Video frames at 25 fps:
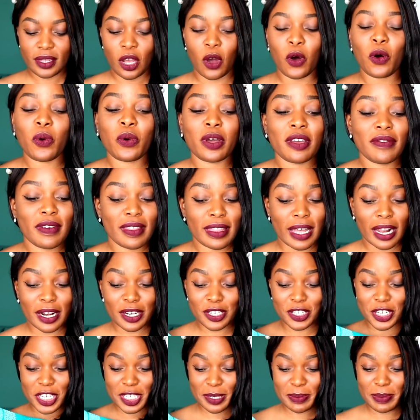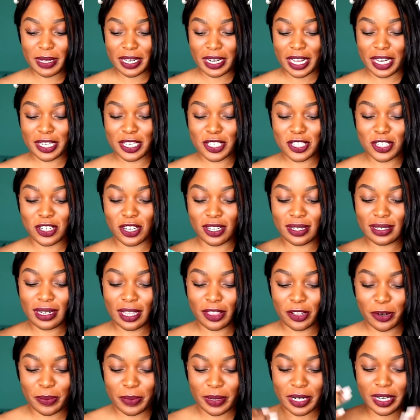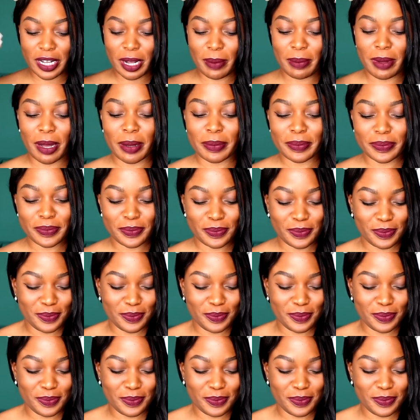Oh, even that adjustment, I just got a little bit come up.